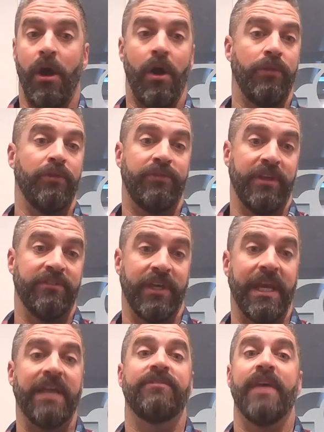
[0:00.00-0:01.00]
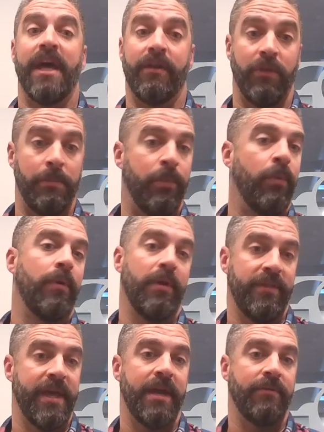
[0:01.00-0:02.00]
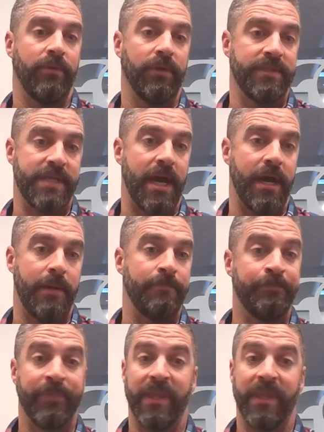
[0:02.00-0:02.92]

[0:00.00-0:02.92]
all those things against that, and report on that in real time.